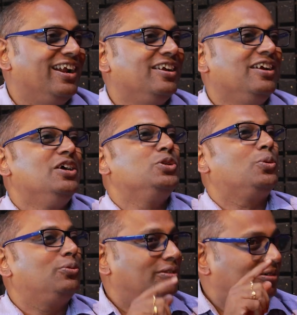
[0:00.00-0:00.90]
Right.
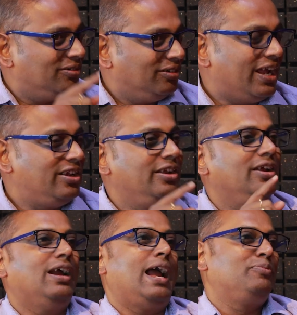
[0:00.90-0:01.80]
So
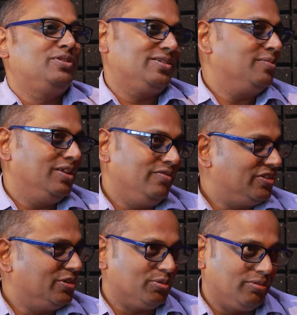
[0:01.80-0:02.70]
lightning apps are something which
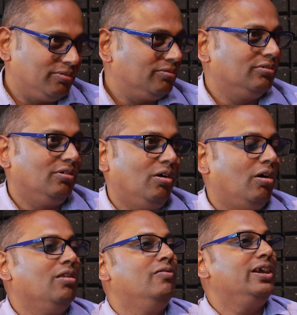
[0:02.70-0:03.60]
they should
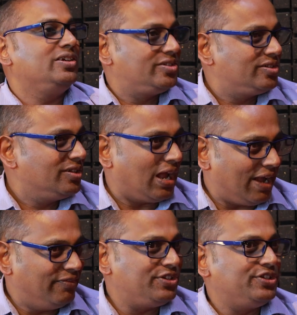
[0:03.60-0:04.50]
always
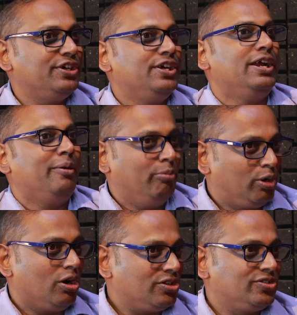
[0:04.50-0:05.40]
have it,
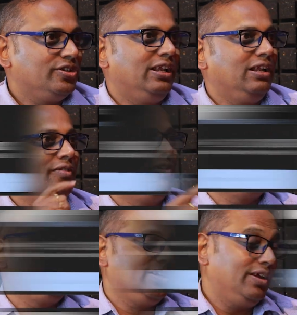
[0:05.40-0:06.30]
because it will
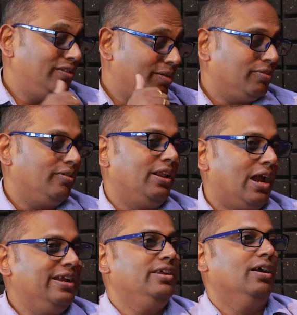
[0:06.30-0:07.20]
give them an
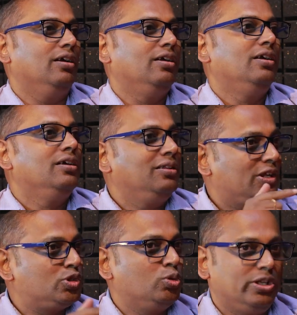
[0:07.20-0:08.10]
idea
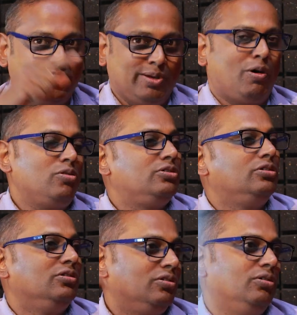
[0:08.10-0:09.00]
that should they step out
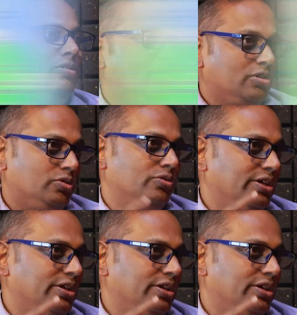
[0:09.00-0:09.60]
or should